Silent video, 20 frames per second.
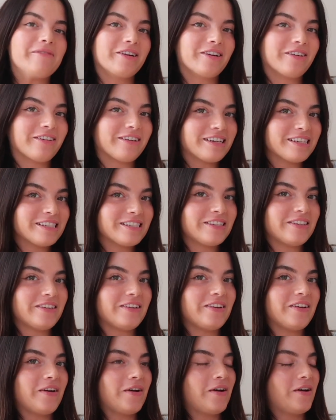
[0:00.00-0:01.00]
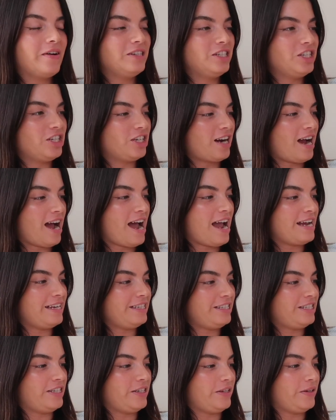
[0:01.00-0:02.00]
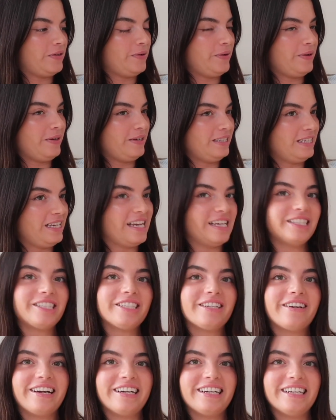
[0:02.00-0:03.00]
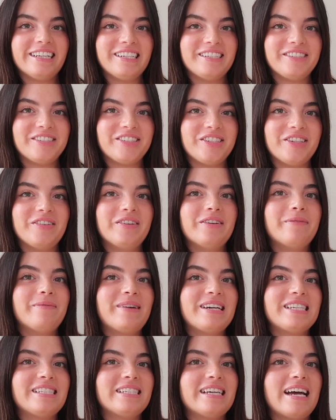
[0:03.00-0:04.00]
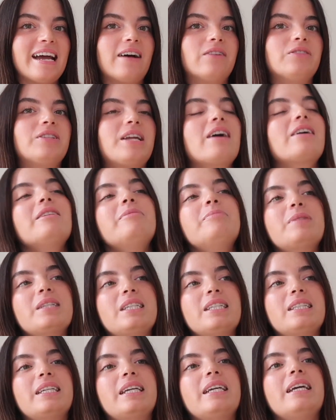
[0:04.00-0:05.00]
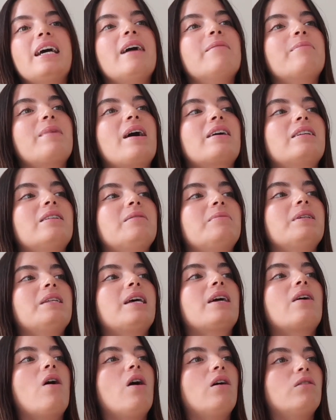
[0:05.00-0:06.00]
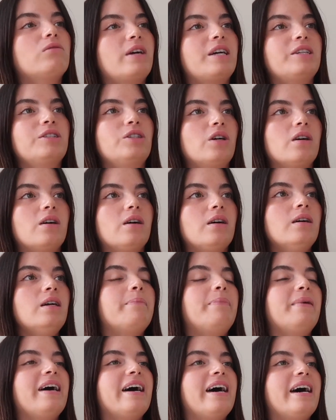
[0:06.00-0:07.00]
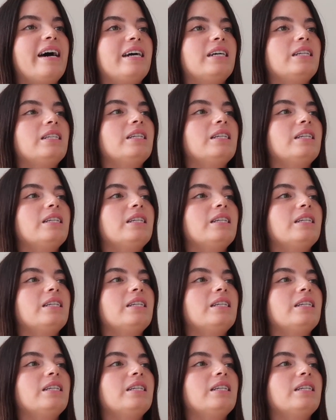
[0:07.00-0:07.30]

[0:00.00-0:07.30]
going to try to integrate it into my style. Not completely, I'm not gonna be like all red girl, but